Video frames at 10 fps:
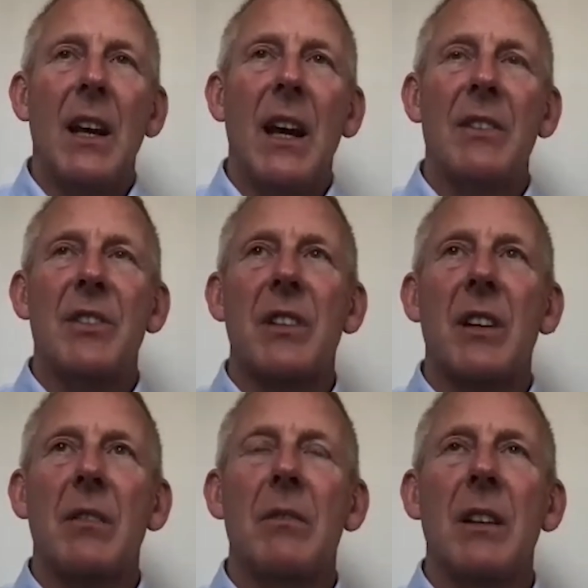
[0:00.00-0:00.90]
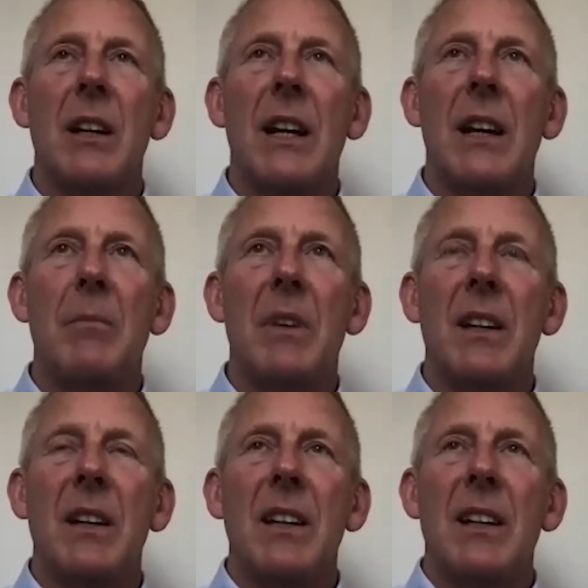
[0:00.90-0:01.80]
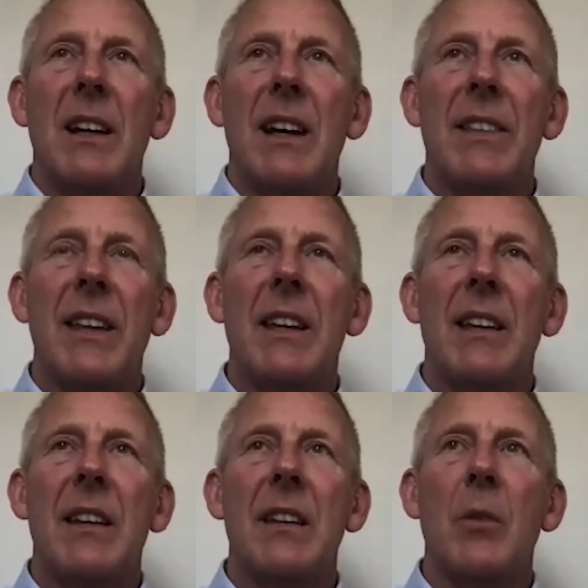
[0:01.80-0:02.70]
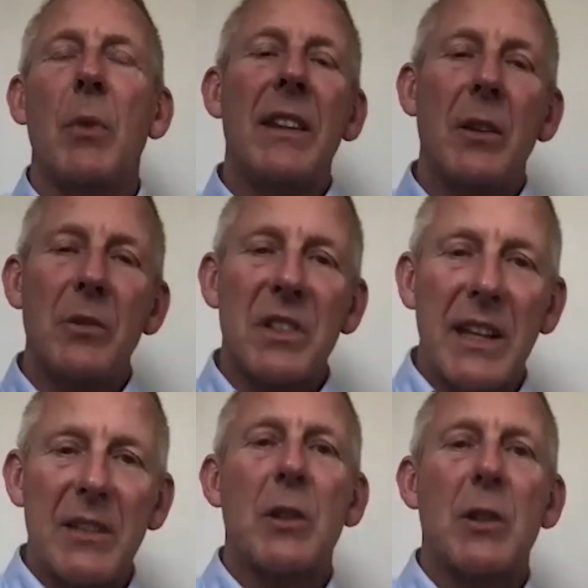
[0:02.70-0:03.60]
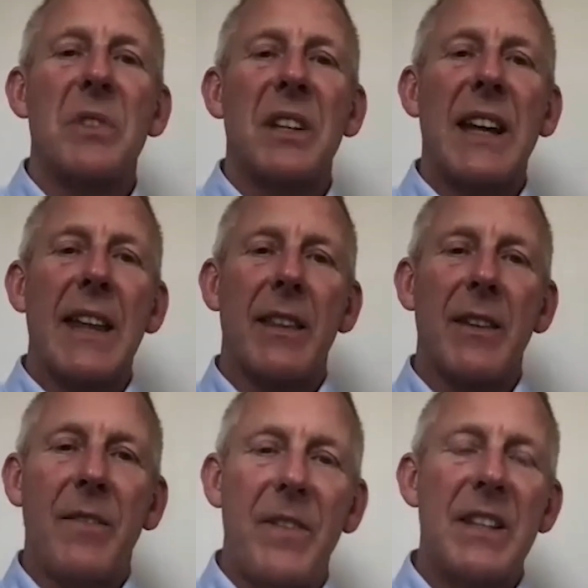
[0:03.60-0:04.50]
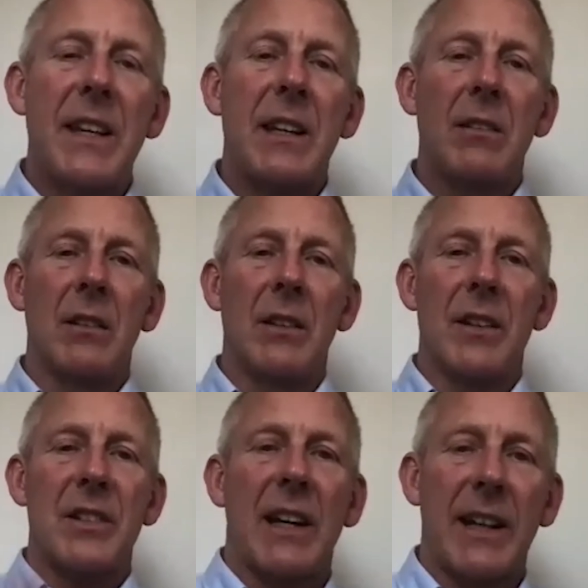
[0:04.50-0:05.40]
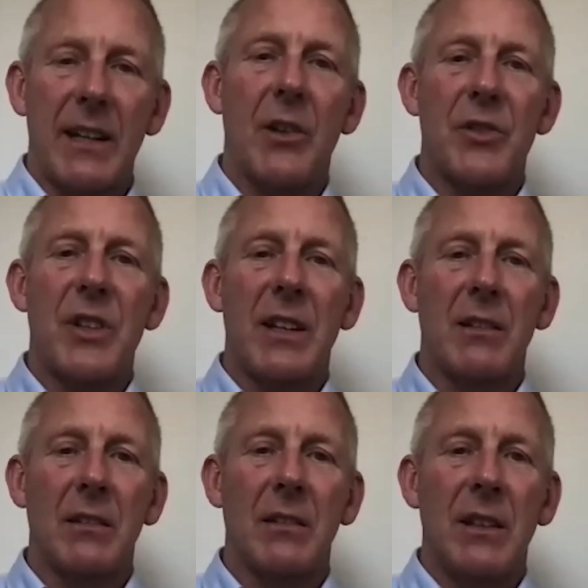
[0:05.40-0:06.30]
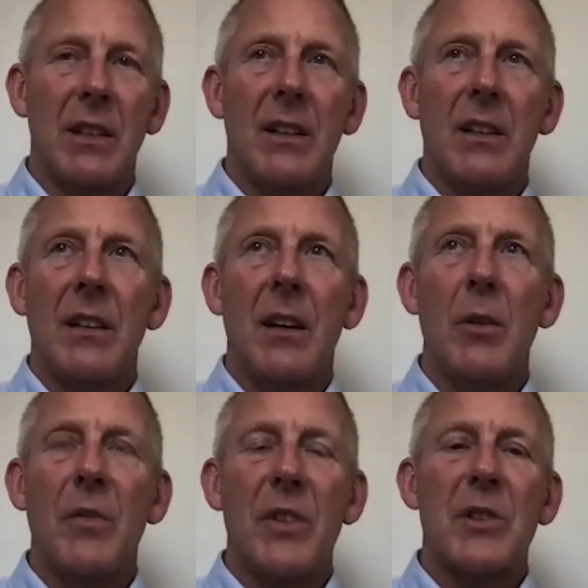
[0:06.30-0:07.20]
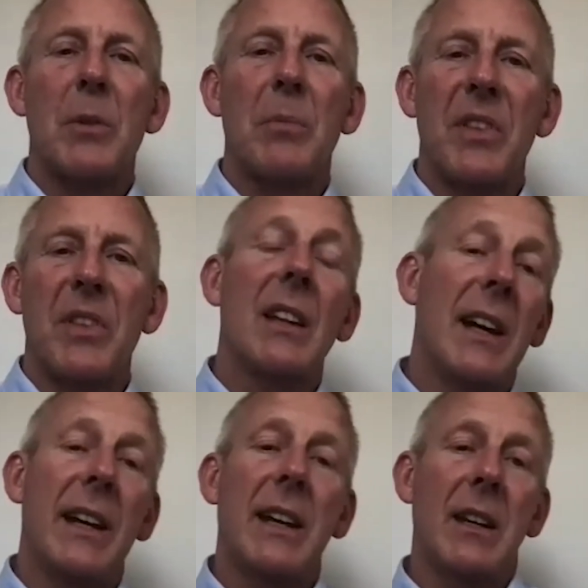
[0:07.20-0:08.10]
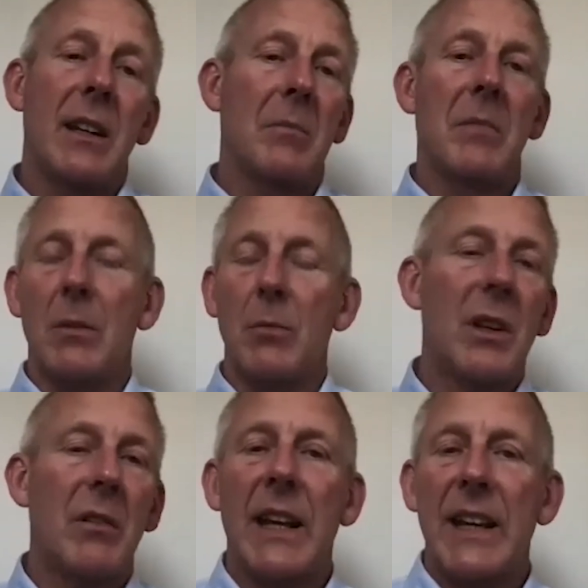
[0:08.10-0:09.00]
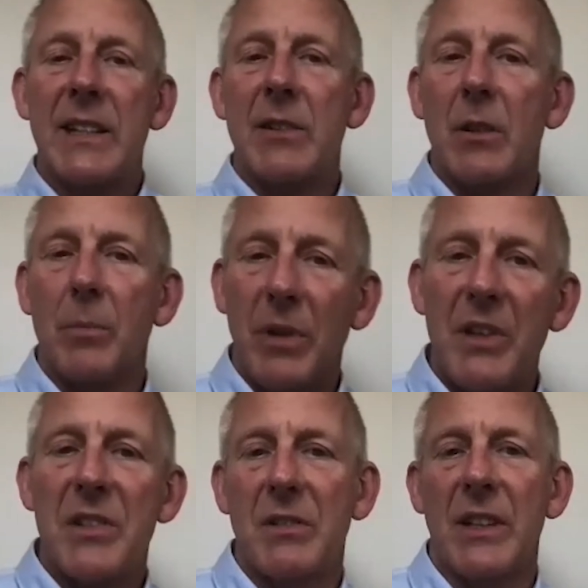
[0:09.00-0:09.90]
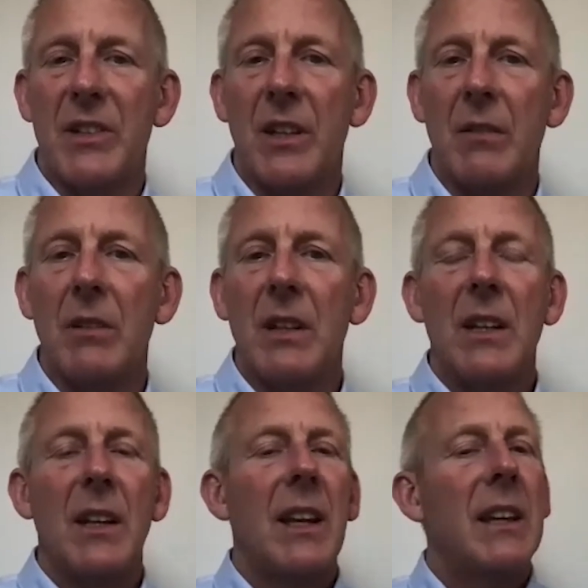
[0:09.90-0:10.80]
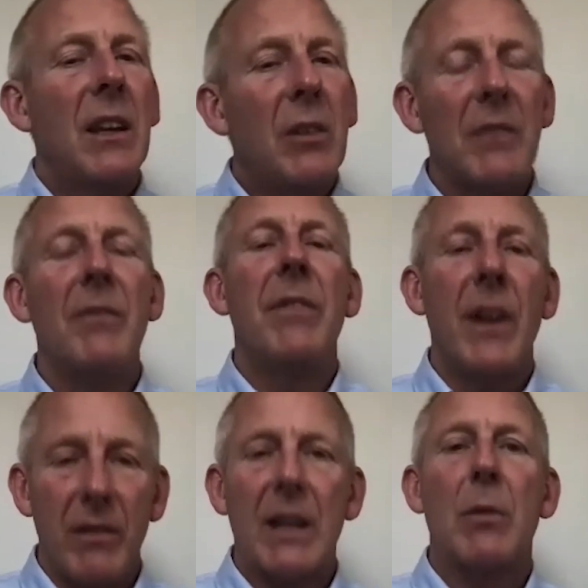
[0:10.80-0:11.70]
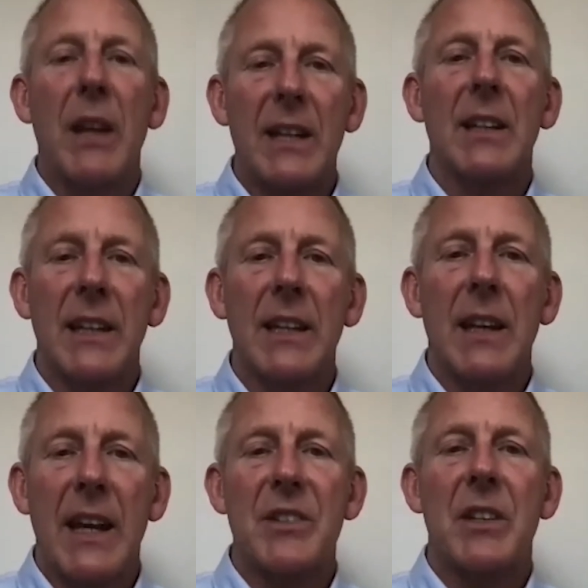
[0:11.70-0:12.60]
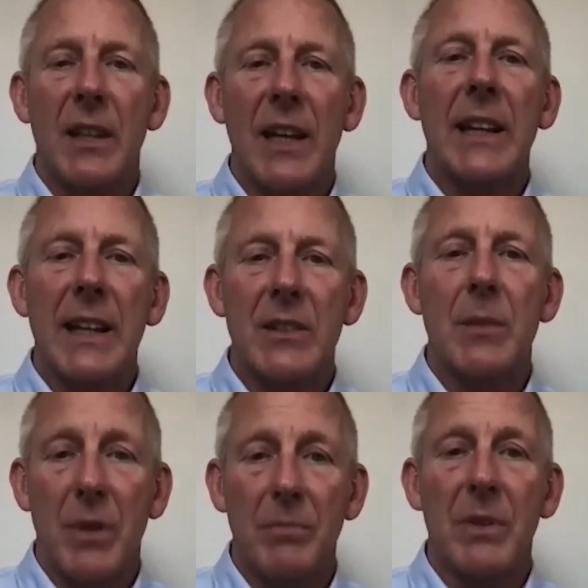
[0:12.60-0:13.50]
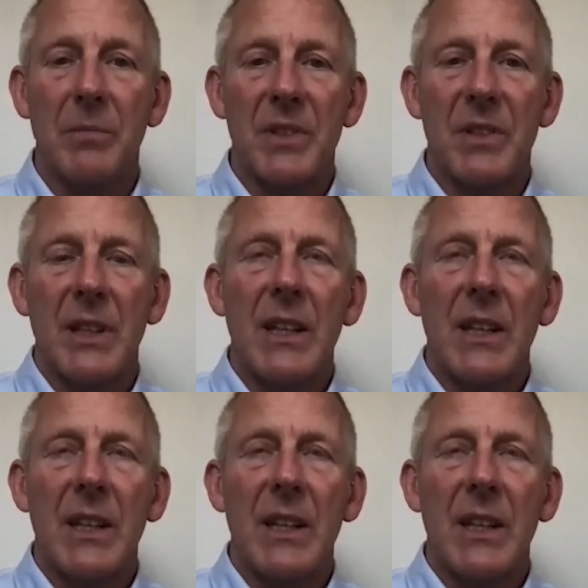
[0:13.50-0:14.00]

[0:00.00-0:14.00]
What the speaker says: And so I think, when those things come together, the physical and the psychological, over something like a work-related or a personal issue, you can very quickly escalate into problems.